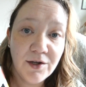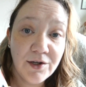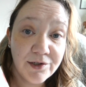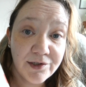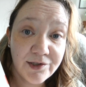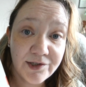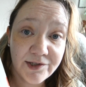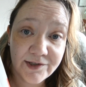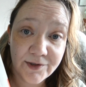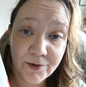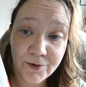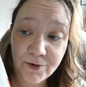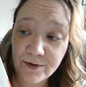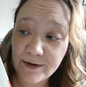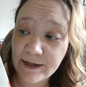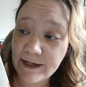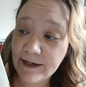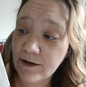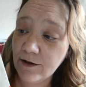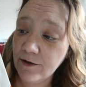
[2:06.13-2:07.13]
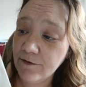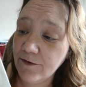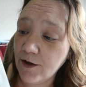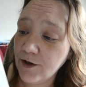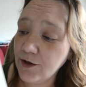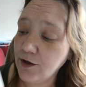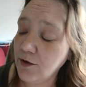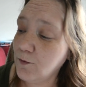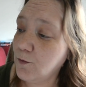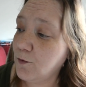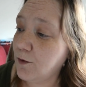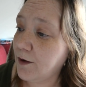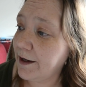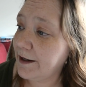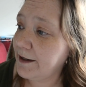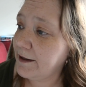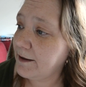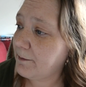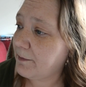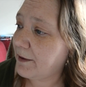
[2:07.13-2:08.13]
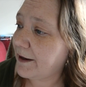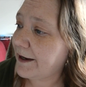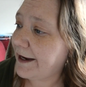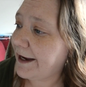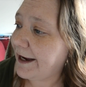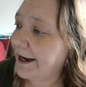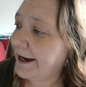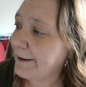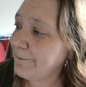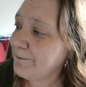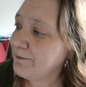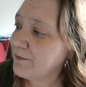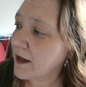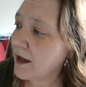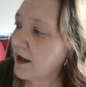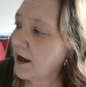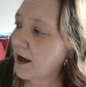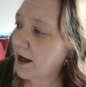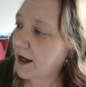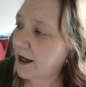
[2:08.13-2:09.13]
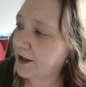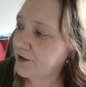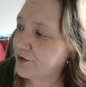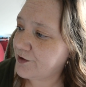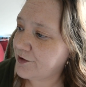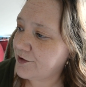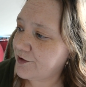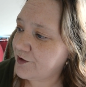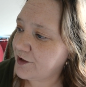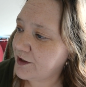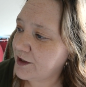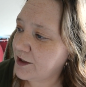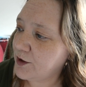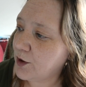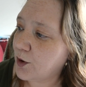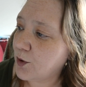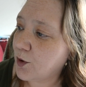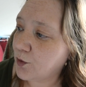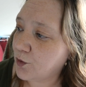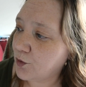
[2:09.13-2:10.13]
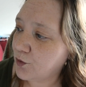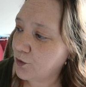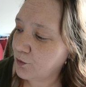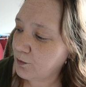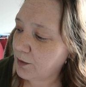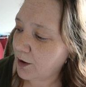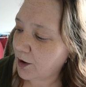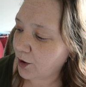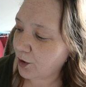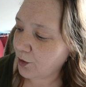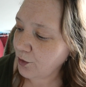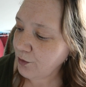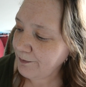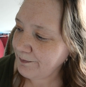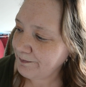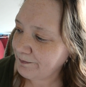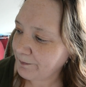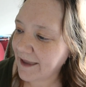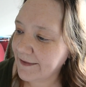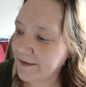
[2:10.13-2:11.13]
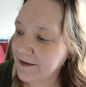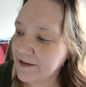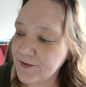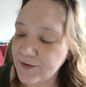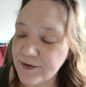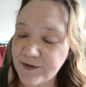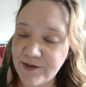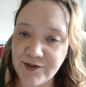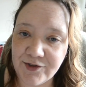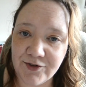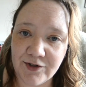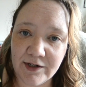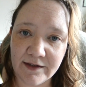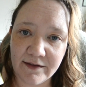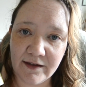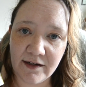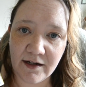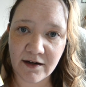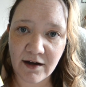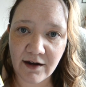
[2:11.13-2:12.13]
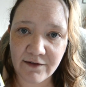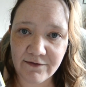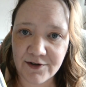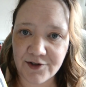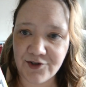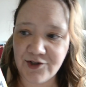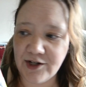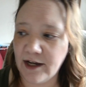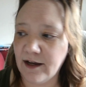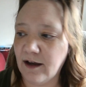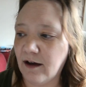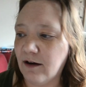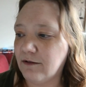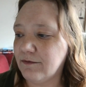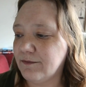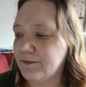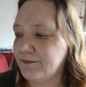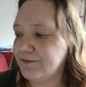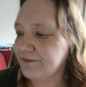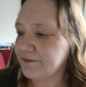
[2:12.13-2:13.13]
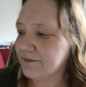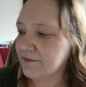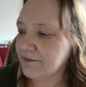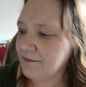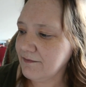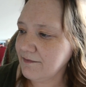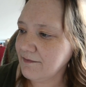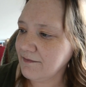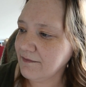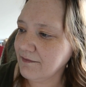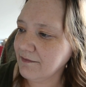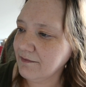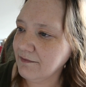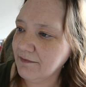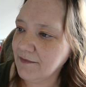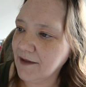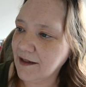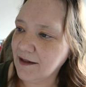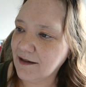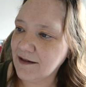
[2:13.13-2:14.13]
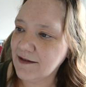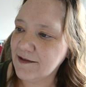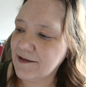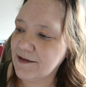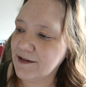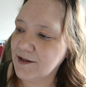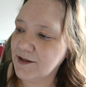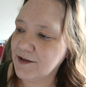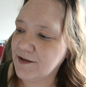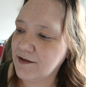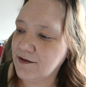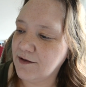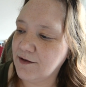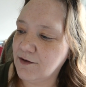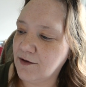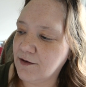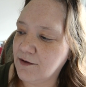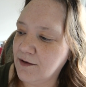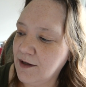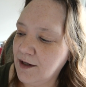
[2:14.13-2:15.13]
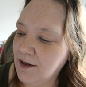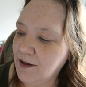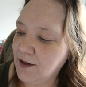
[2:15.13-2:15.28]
Soul Eater Volume 1 by Atsushi Okubo. This was strictly a cover checkout because there's little